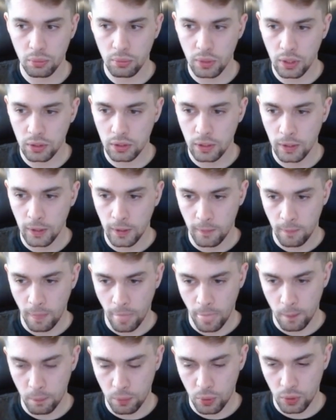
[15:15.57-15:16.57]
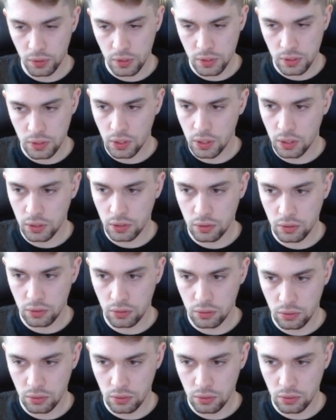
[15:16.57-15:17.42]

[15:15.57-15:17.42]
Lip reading: But the point is that